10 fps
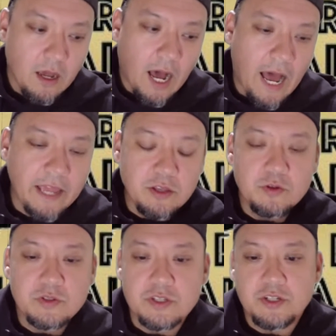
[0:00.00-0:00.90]
I
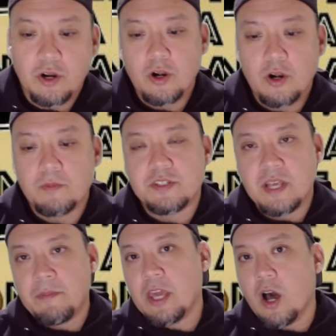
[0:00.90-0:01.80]
use the term
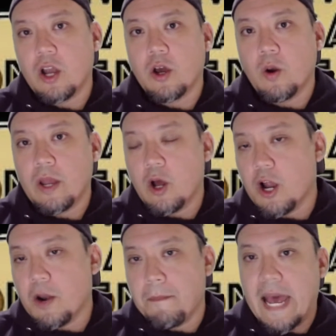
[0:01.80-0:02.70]
semi-auto and
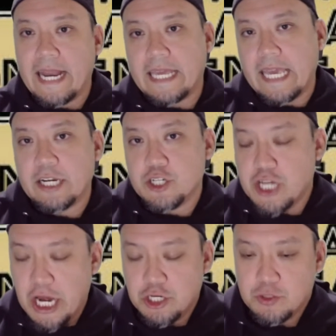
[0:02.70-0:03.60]
automatic
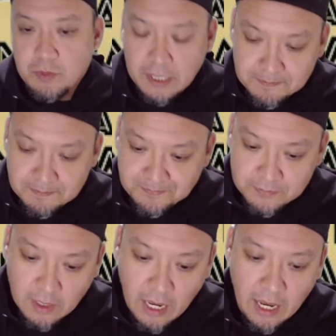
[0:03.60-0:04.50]
interchangeably.
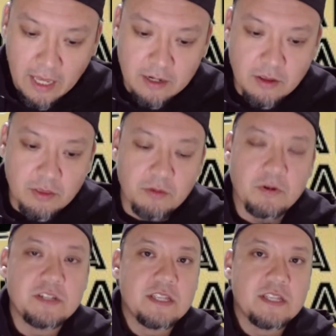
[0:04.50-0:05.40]
And the
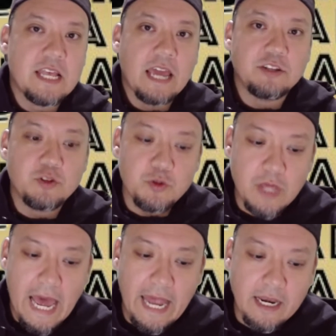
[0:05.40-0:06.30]
reason that I do
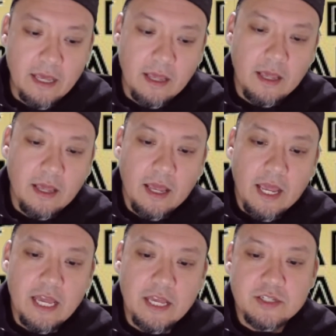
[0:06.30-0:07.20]
that
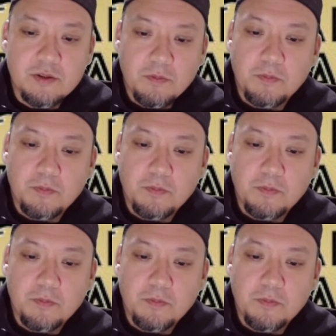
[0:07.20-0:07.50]
is